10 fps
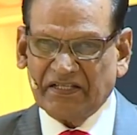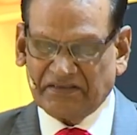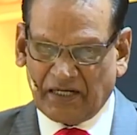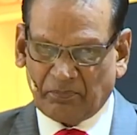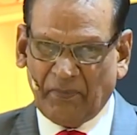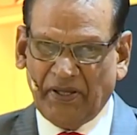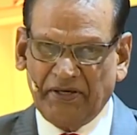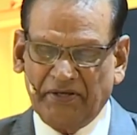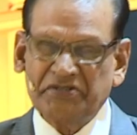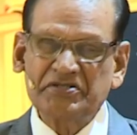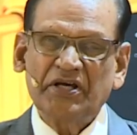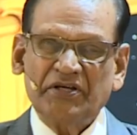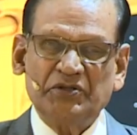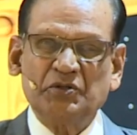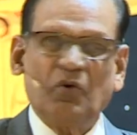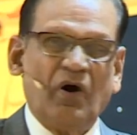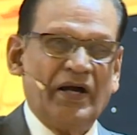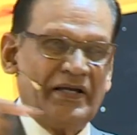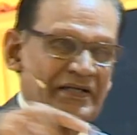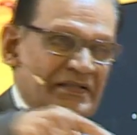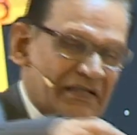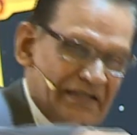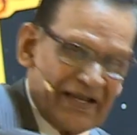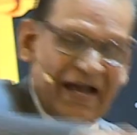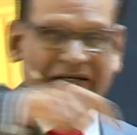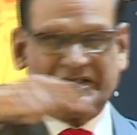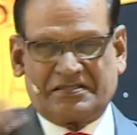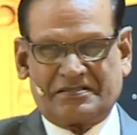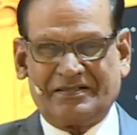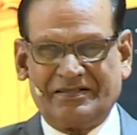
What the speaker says: That means you are in Christ.